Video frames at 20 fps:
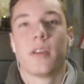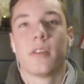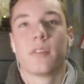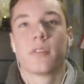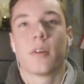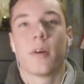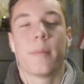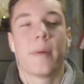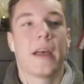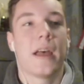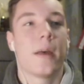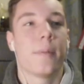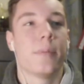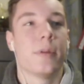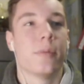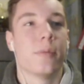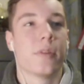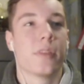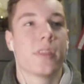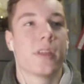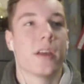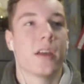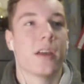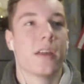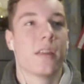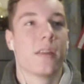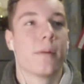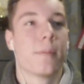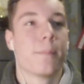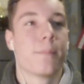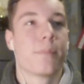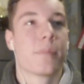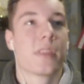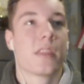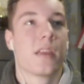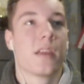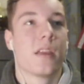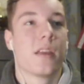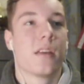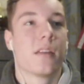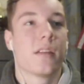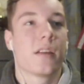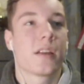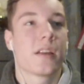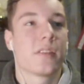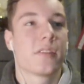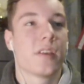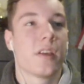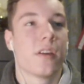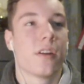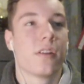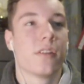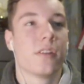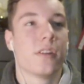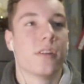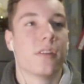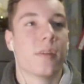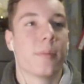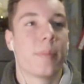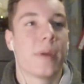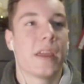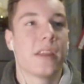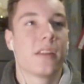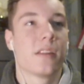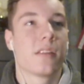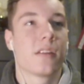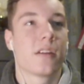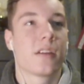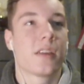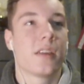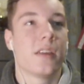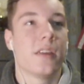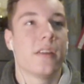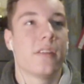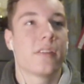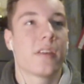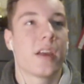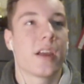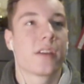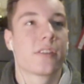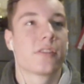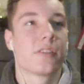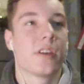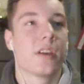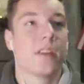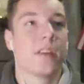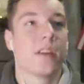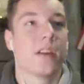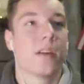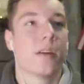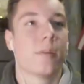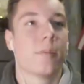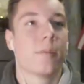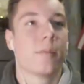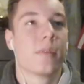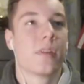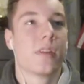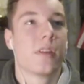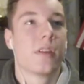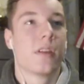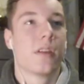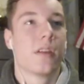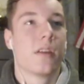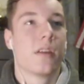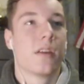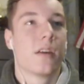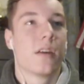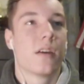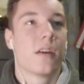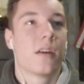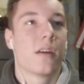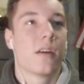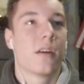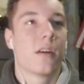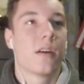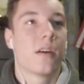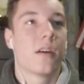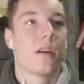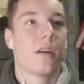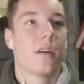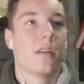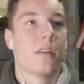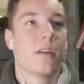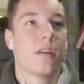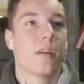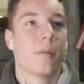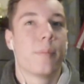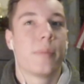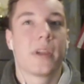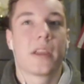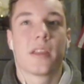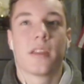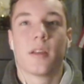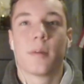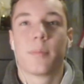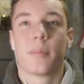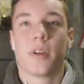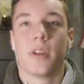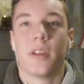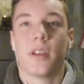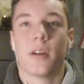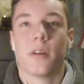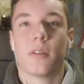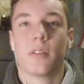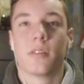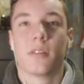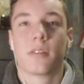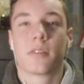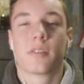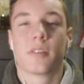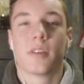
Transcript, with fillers: so I'm happy with that. Like I said earlier, the painted luck is actually ending up on picking up right now, it looks